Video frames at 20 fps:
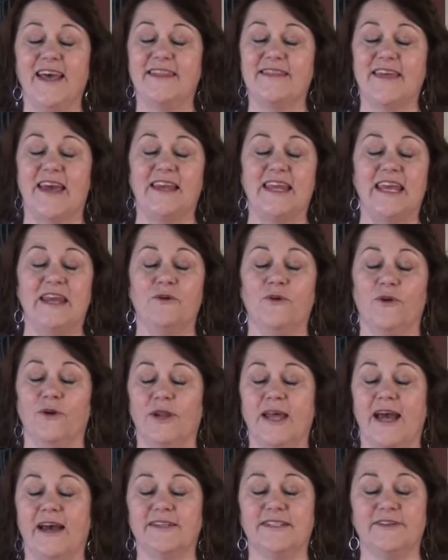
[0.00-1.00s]
that in
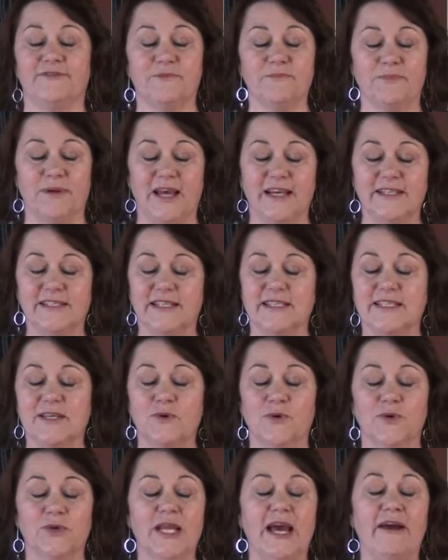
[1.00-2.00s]
all our different places, in
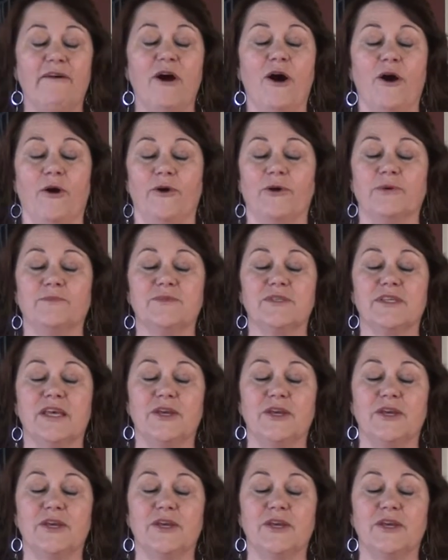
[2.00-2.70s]
all our homes,